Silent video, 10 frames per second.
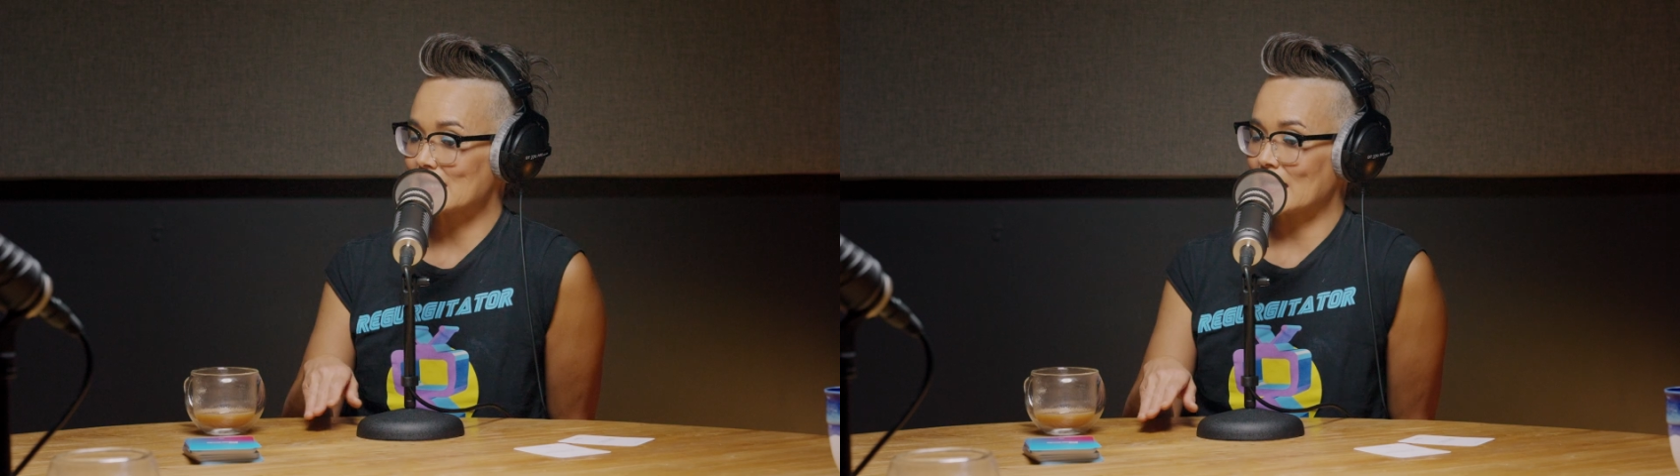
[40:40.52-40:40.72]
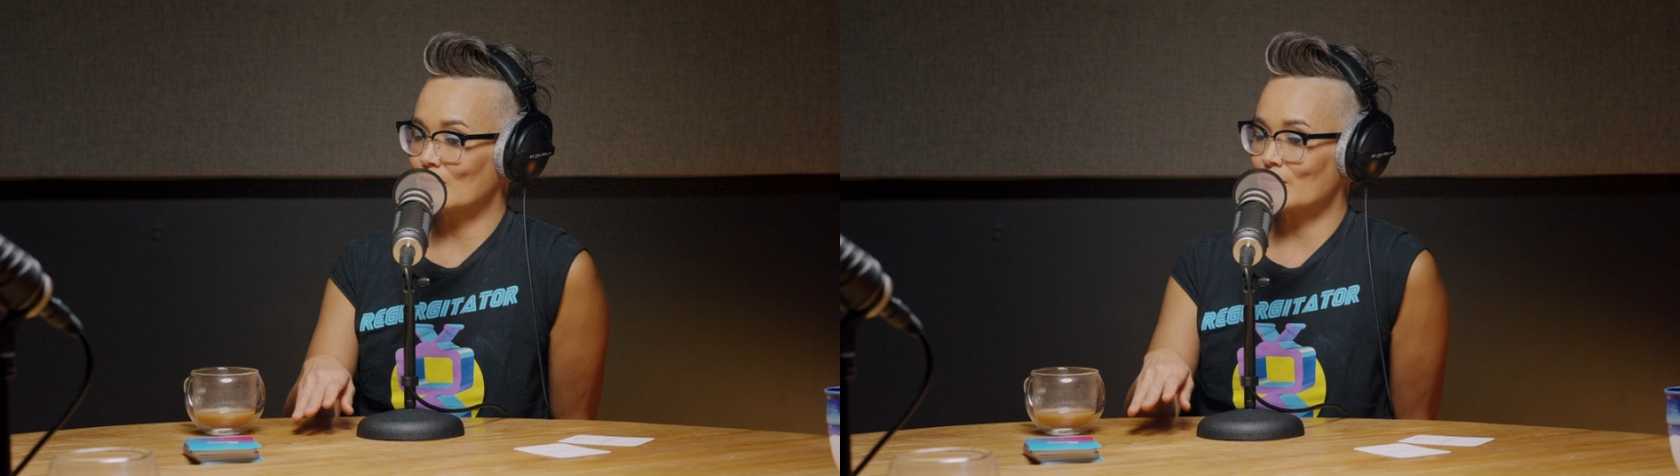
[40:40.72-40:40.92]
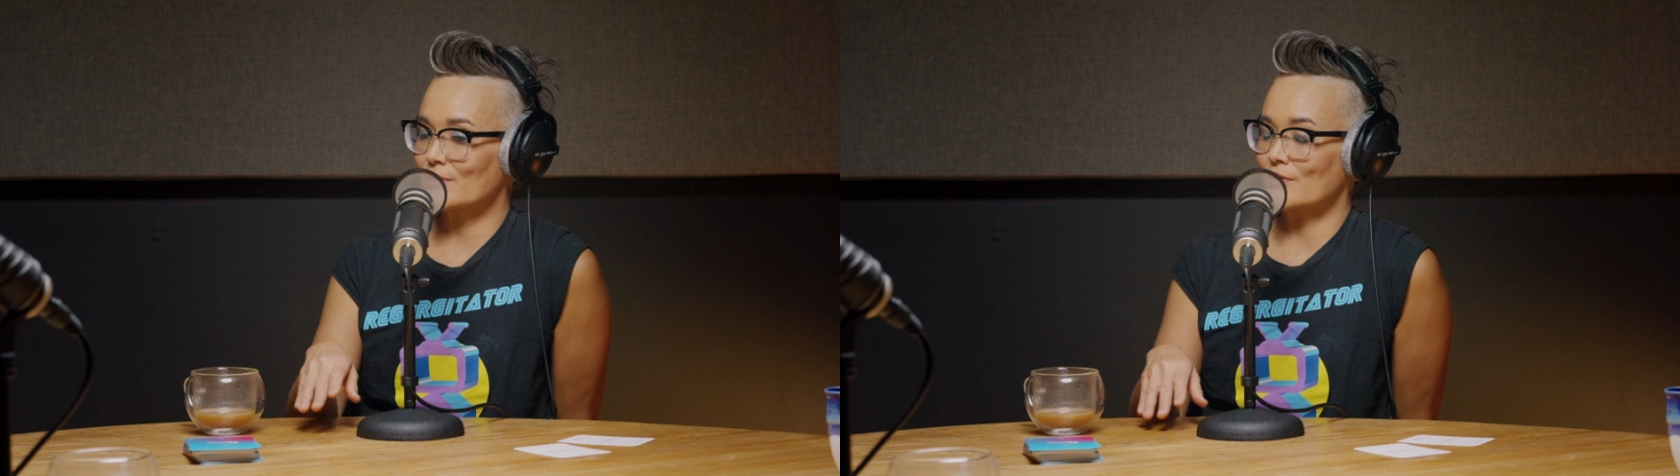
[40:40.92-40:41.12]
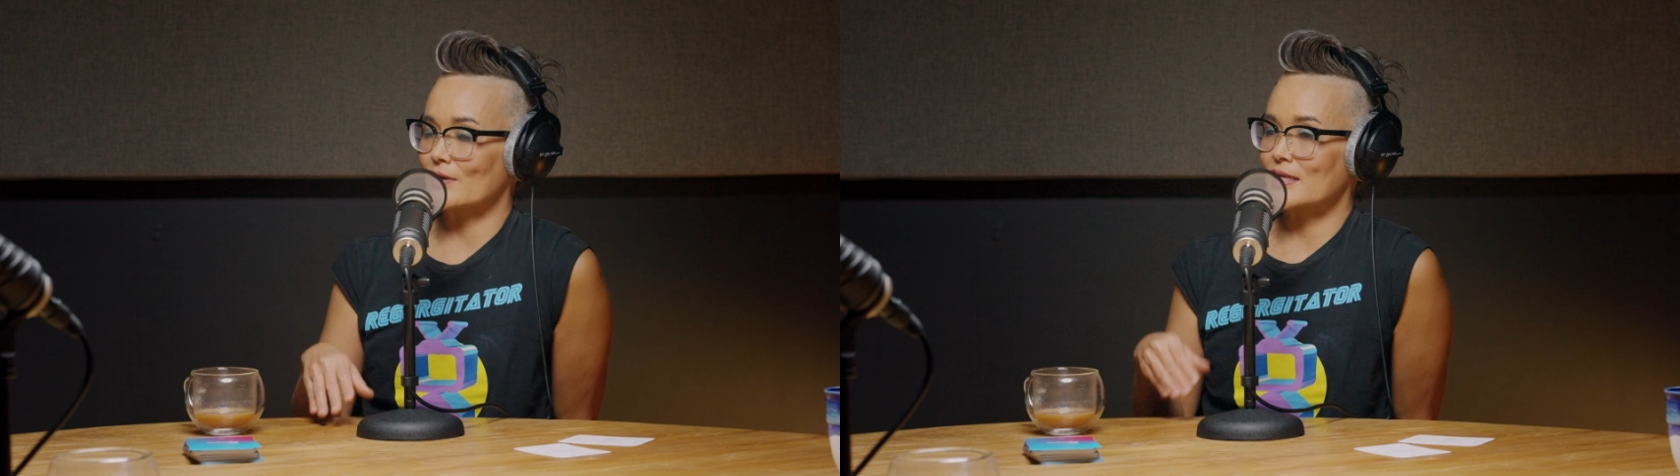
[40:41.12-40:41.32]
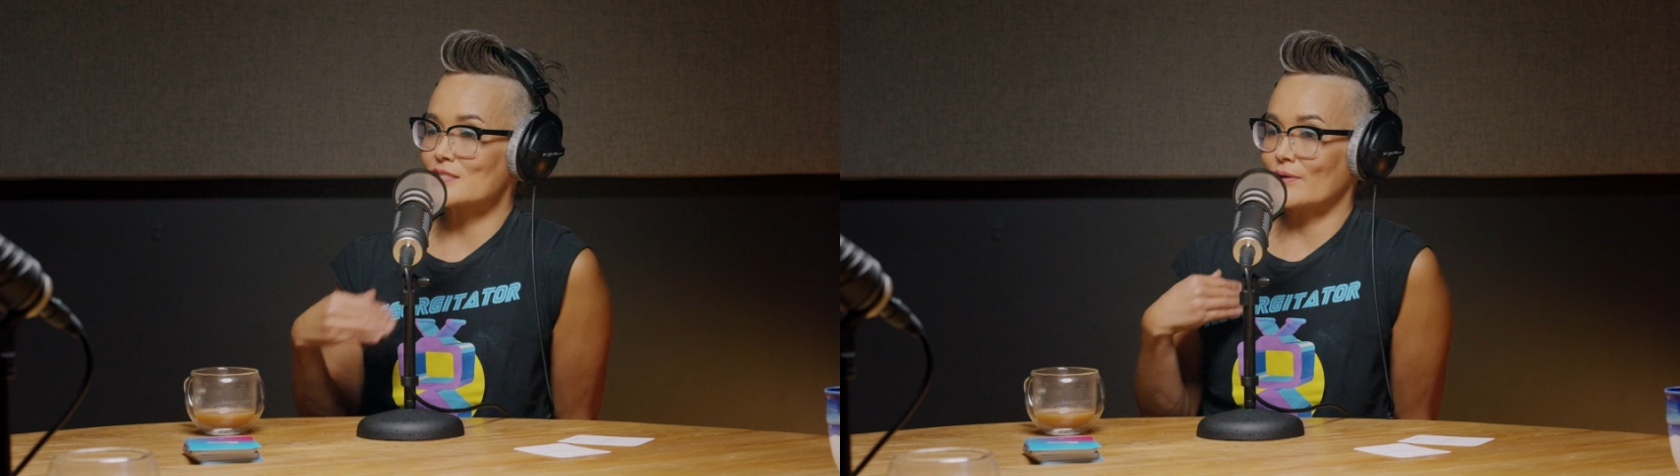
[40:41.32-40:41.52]
seen with her.
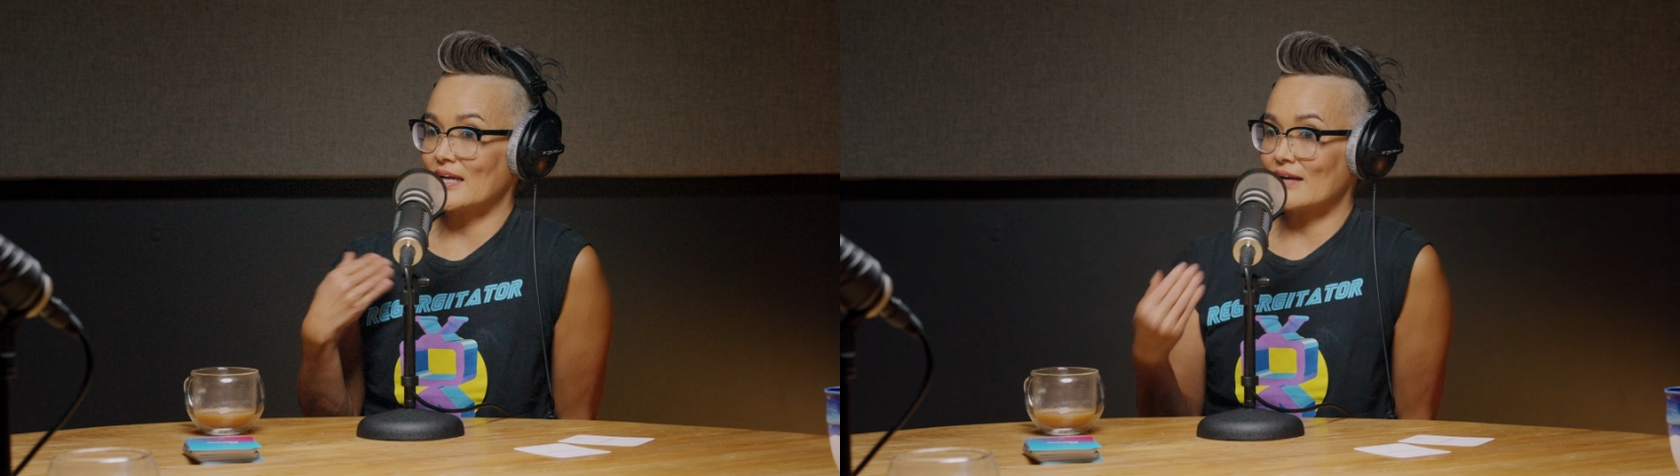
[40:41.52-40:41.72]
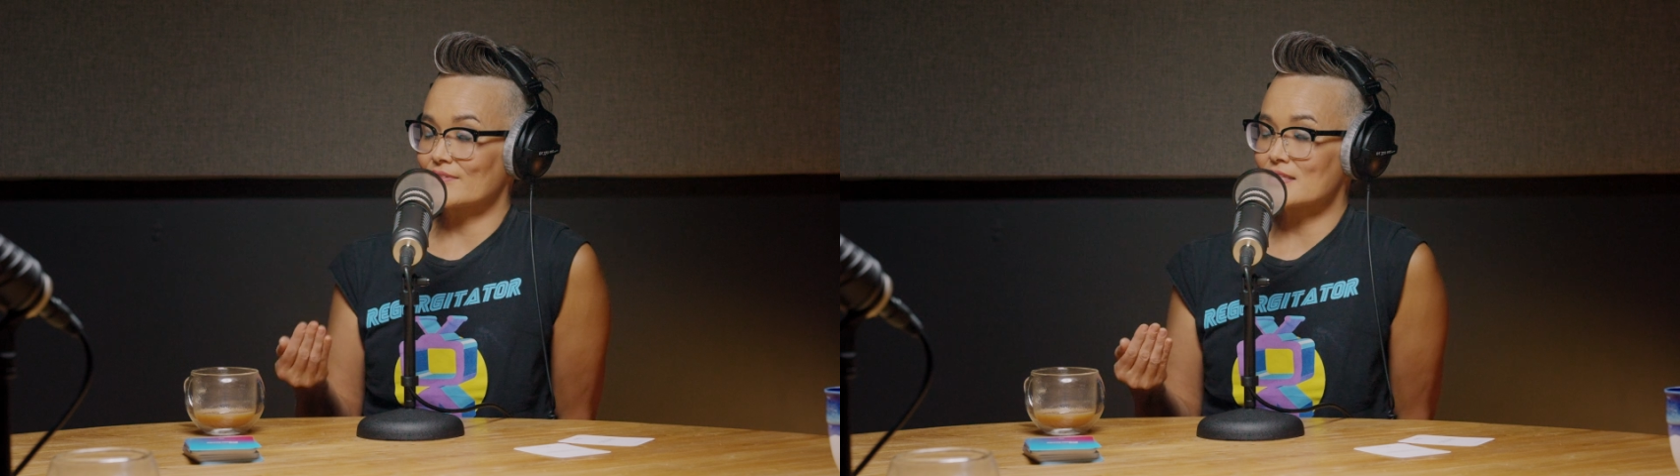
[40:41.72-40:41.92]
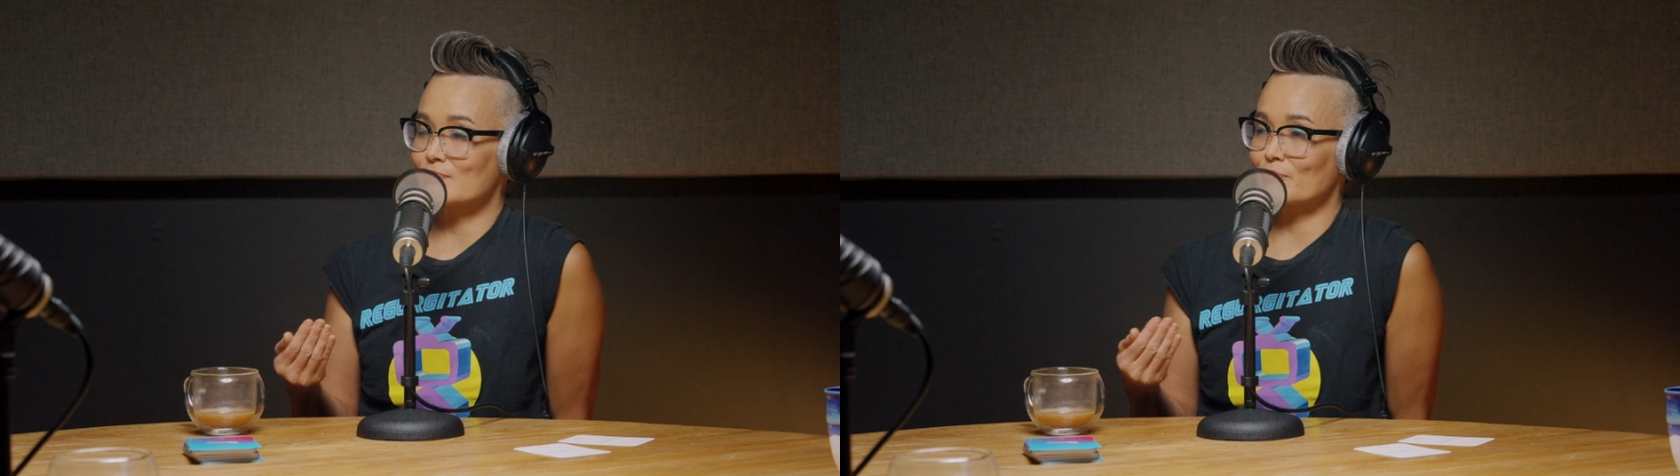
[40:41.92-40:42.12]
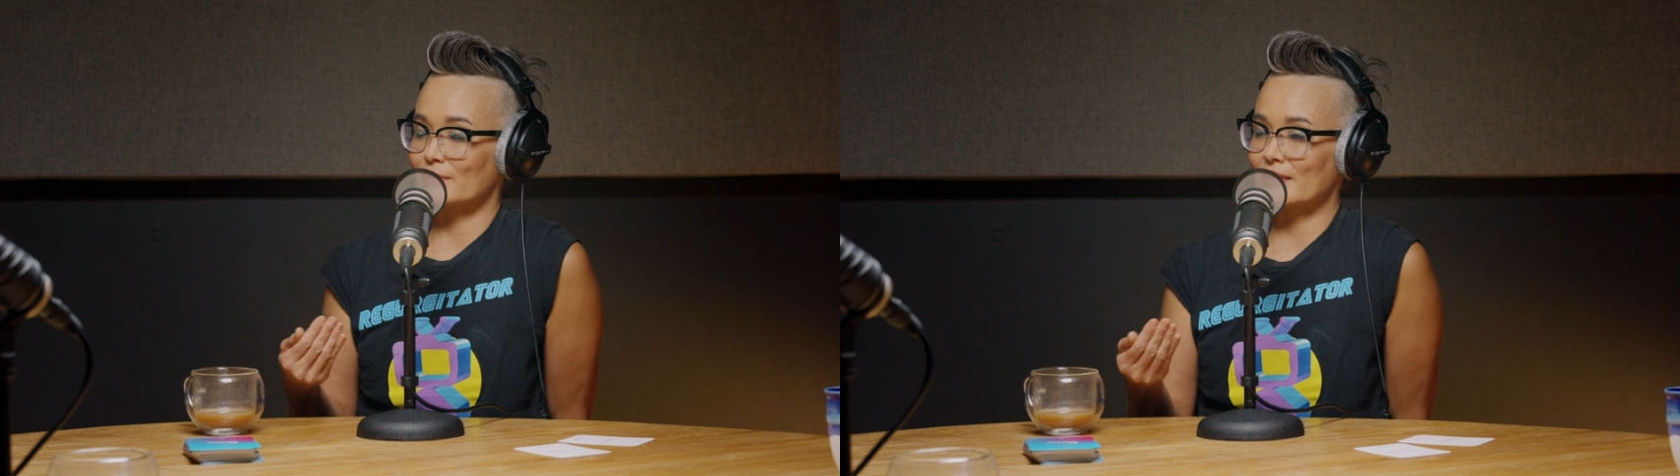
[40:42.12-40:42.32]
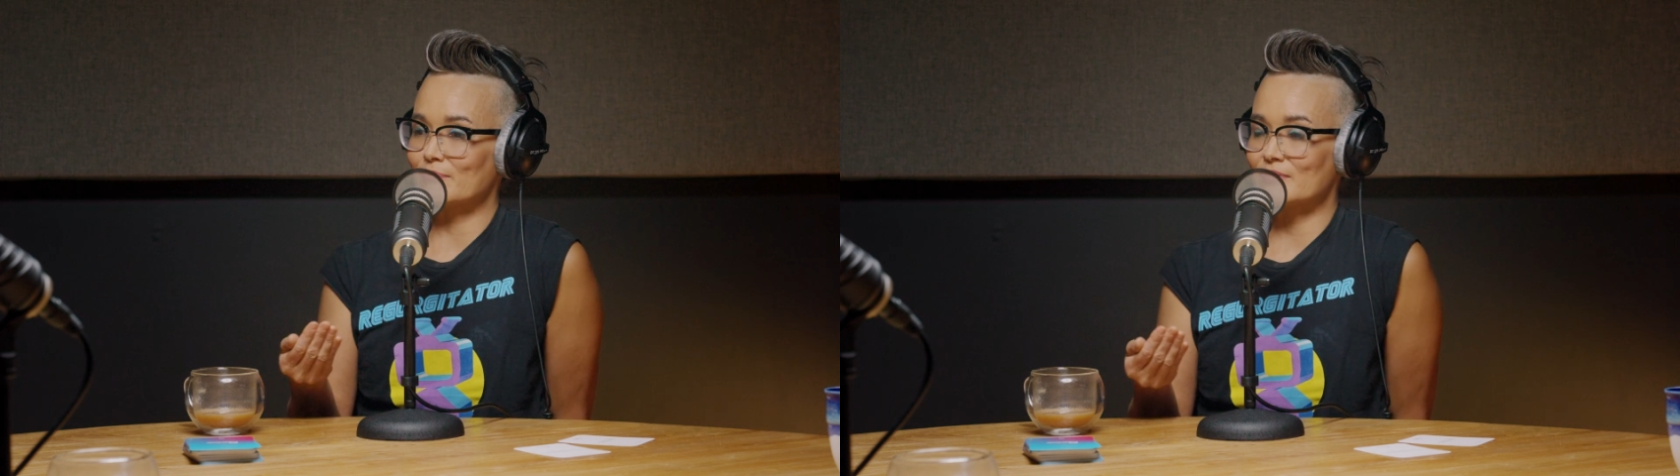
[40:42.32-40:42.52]
And so I'd have this
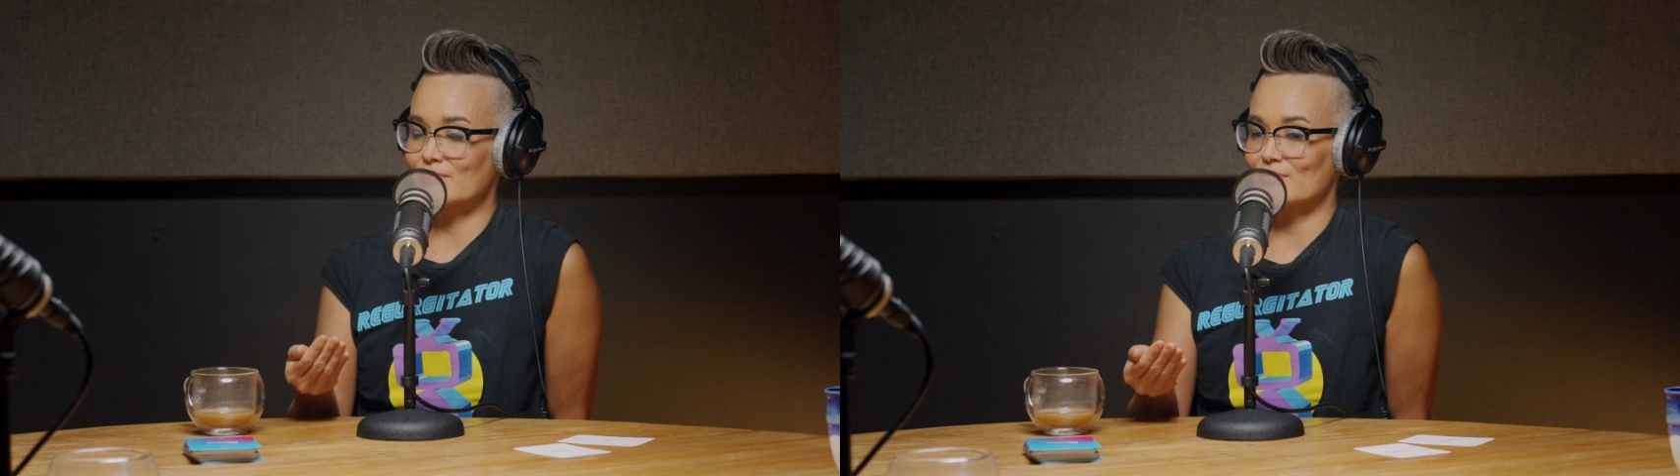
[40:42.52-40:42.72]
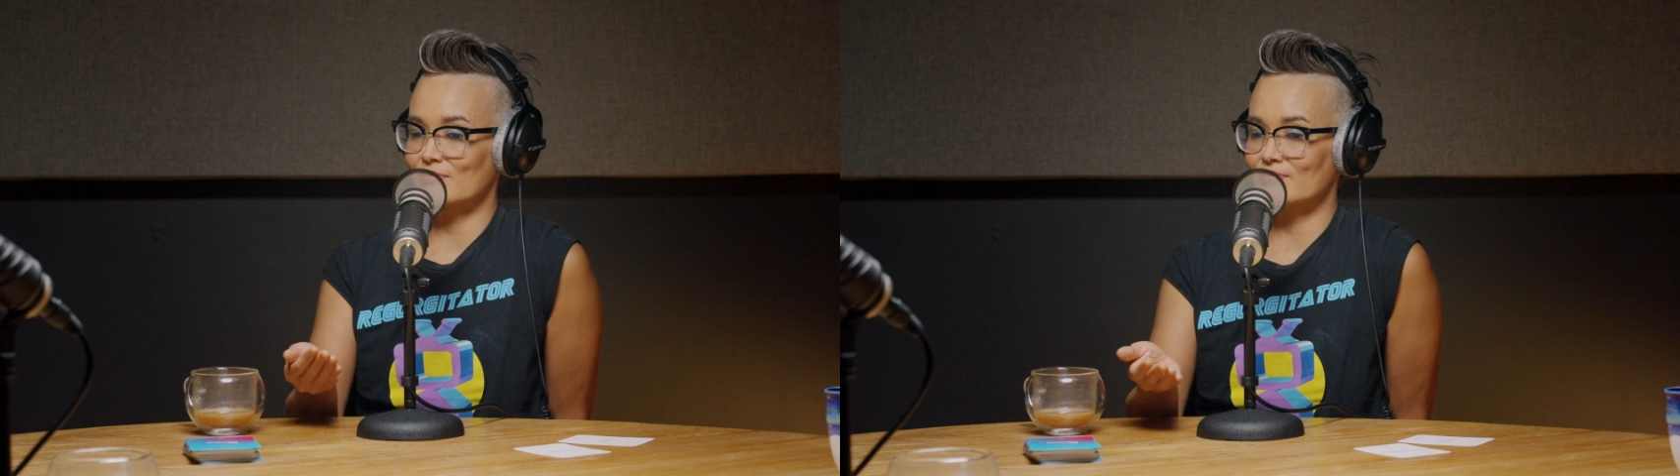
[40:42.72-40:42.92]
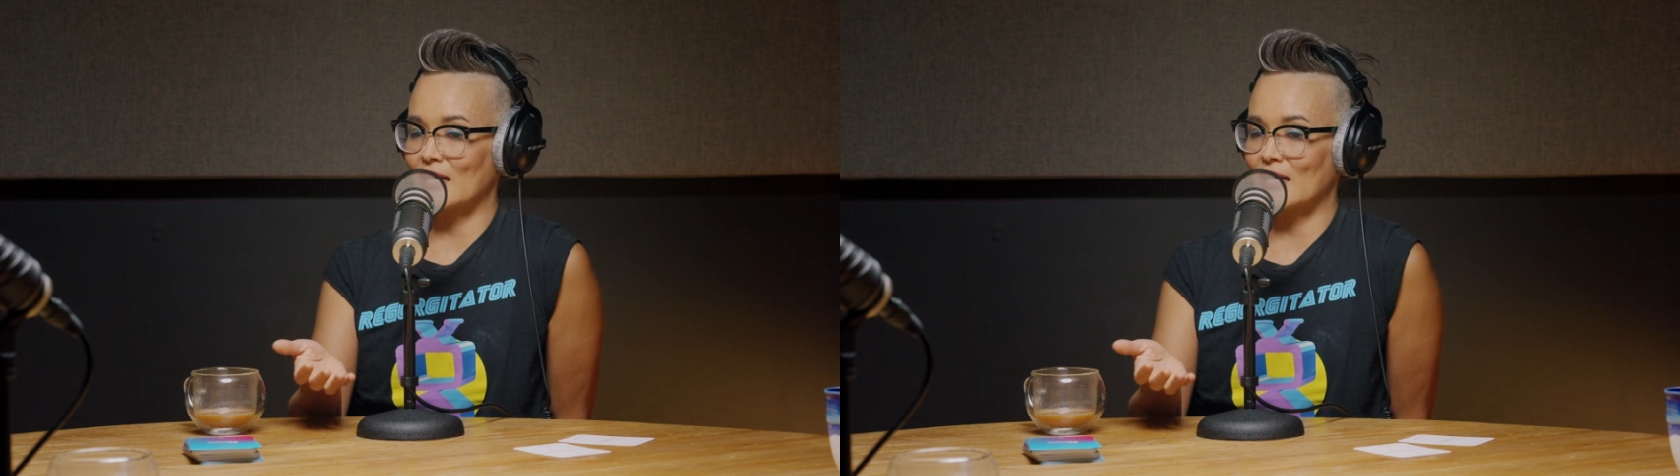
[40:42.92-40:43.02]
preemptive sort of